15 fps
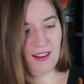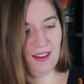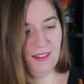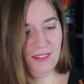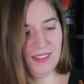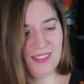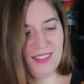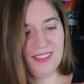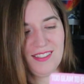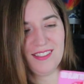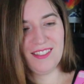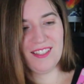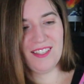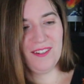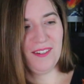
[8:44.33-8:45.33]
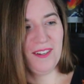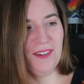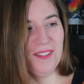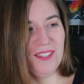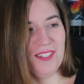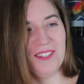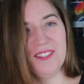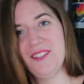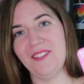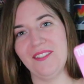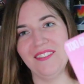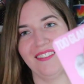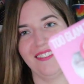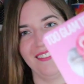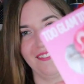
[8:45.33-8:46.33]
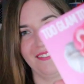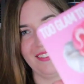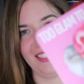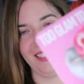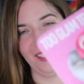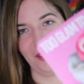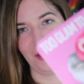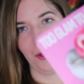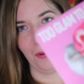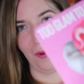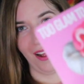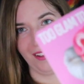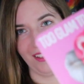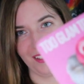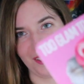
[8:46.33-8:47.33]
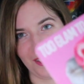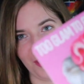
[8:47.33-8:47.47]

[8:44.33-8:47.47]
Oh, this is such a cute coaster. It's a little koala.